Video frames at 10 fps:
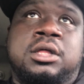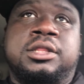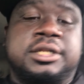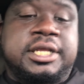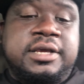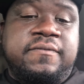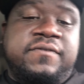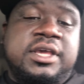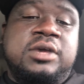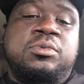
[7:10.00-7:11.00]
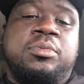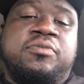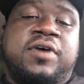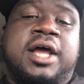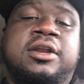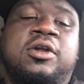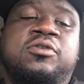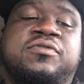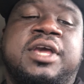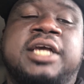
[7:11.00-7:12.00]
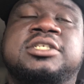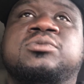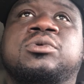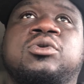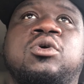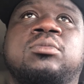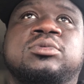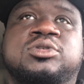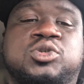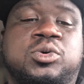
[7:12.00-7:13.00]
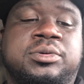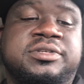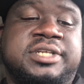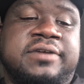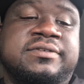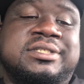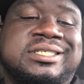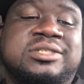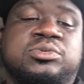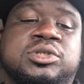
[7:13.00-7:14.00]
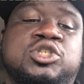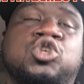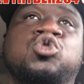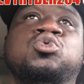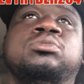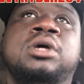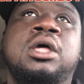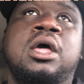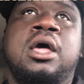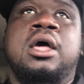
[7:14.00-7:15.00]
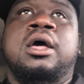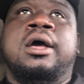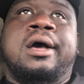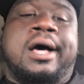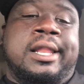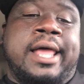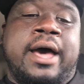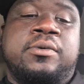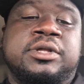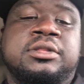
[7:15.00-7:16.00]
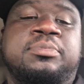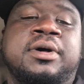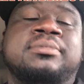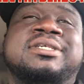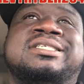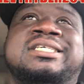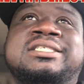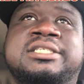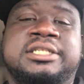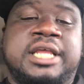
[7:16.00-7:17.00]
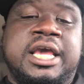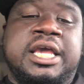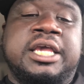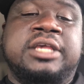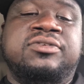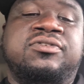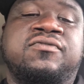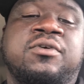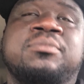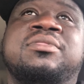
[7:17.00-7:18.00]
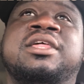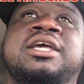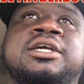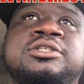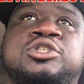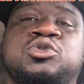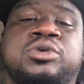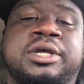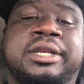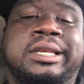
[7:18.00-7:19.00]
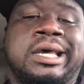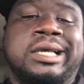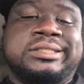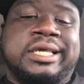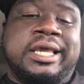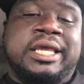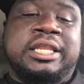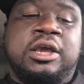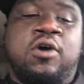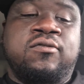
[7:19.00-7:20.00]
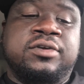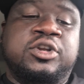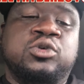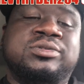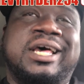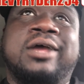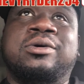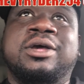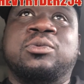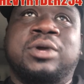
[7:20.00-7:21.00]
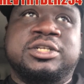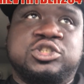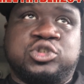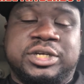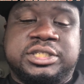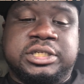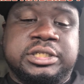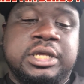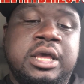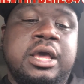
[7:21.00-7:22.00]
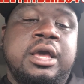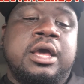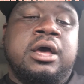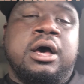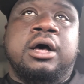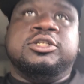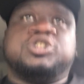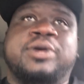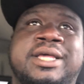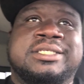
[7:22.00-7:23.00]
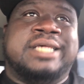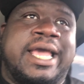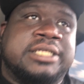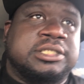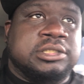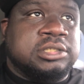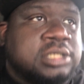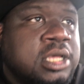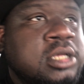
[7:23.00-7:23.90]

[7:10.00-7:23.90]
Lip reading: The DMV will provide a notification when normal services resume, allowing the public 60 days from then to conduct any overdue title and registration transactions.